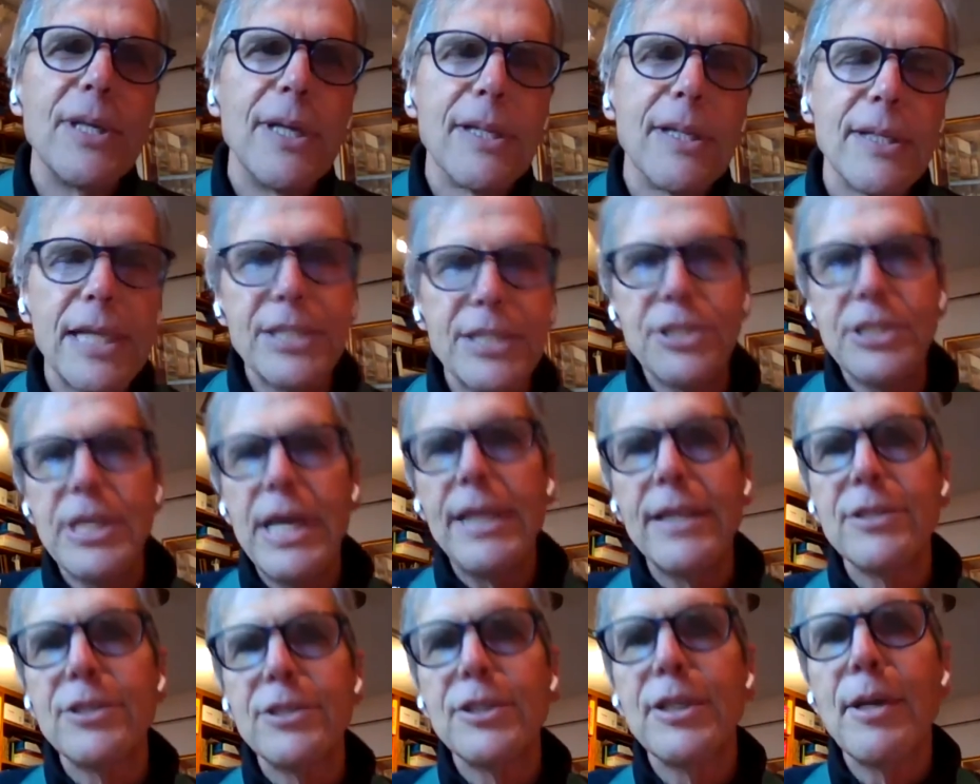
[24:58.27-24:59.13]
let's say
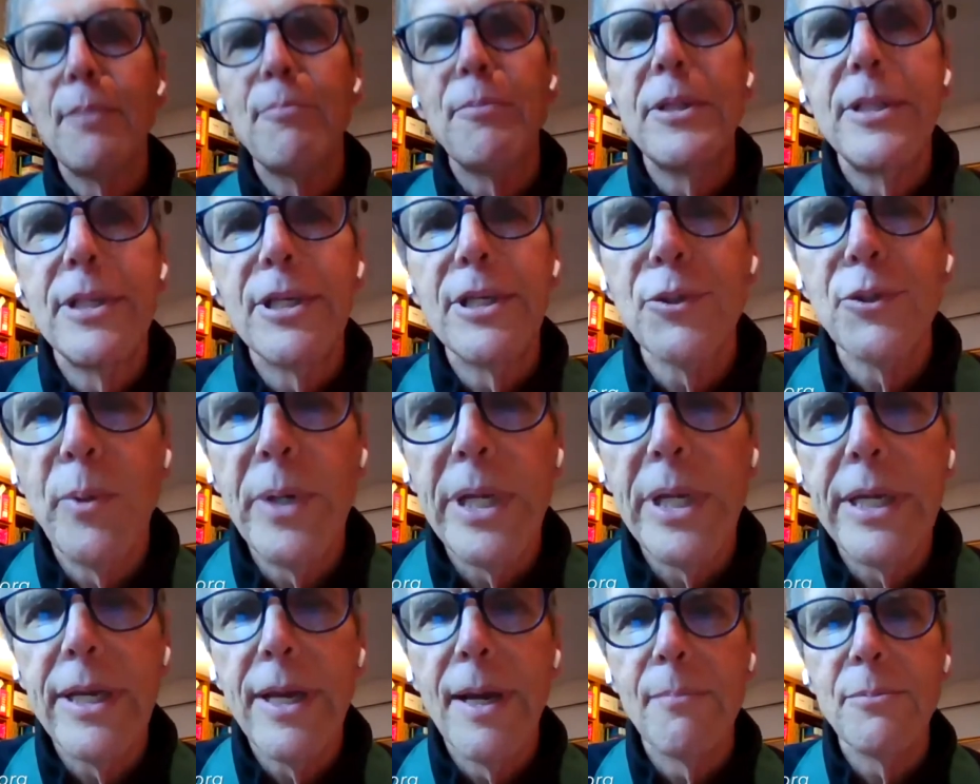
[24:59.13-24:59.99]
that something this
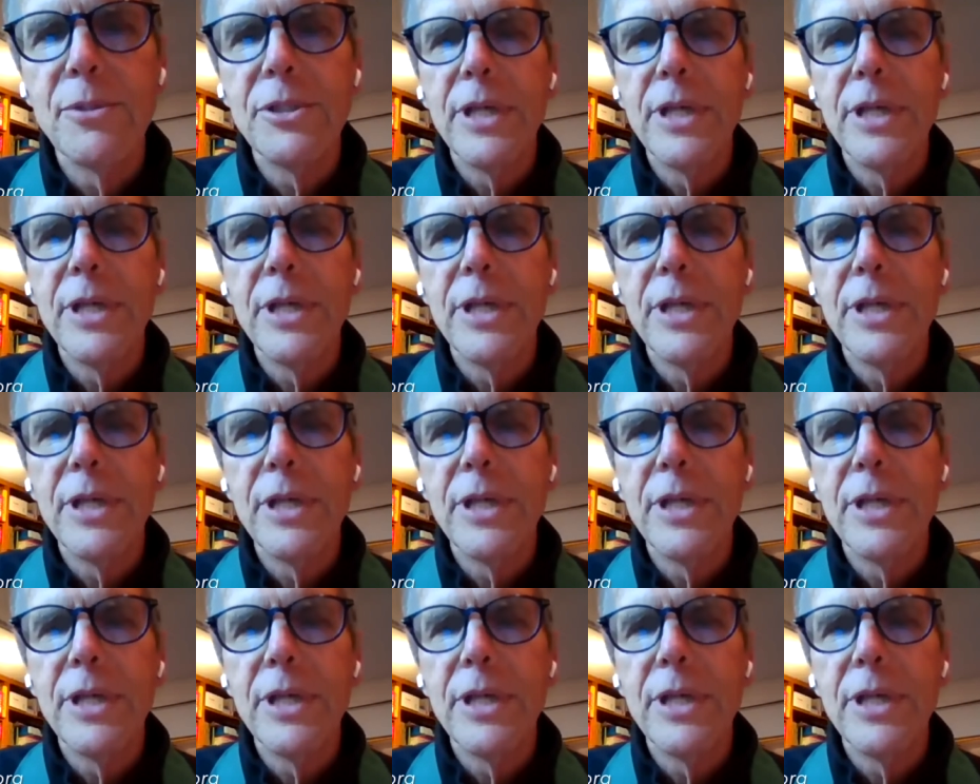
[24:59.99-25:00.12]
week comes